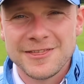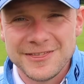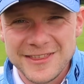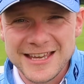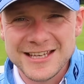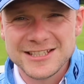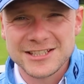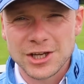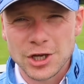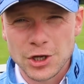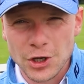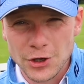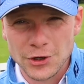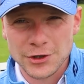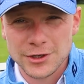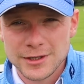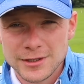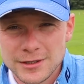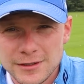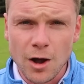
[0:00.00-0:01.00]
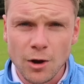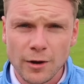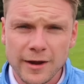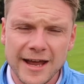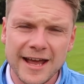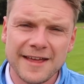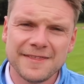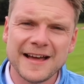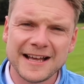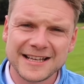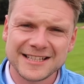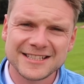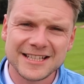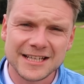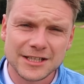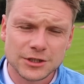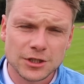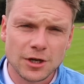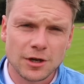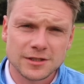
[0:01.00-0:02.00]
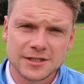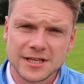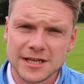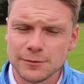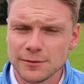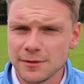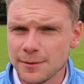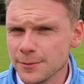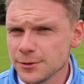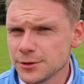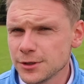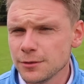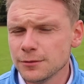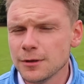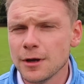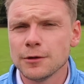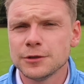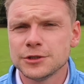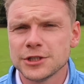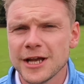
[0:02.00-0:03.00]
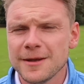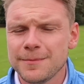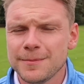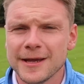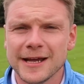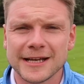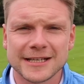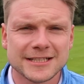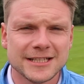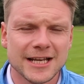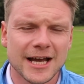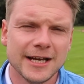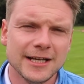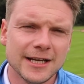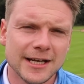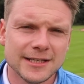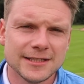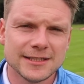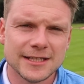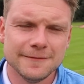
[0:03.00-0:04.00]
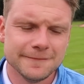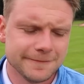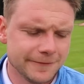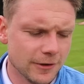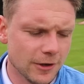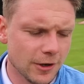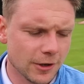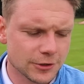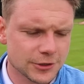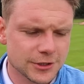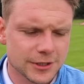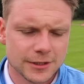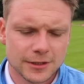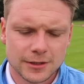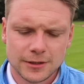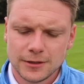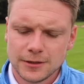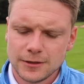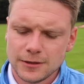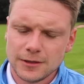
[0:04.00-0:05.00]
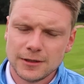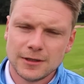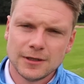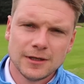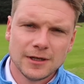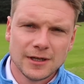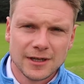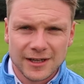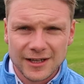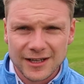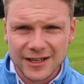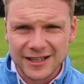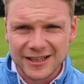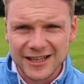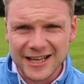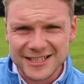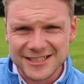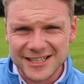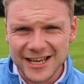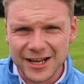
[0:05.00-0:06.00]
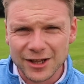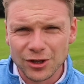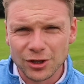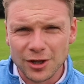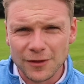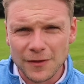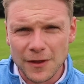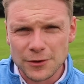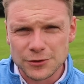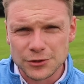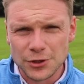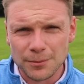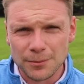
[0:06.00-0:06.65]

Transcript: These are good. Okay, that's 6 shots hit with a Mizuno JPX 919 Forged. Let's take a look at those